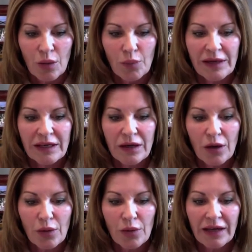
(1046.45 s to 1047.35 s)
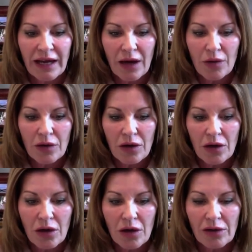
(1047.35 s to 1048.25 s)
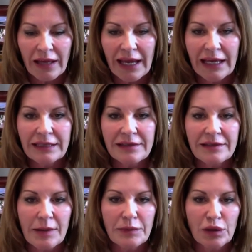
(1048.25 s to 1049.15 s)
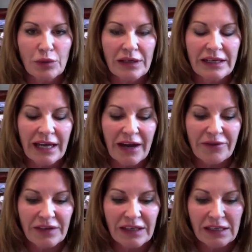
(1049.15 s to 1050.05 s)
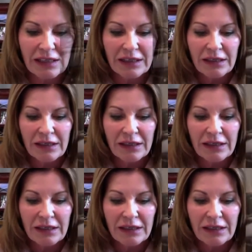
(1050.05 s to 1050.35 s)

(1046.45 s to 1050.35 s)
We know that alcohol and to some degree caffeine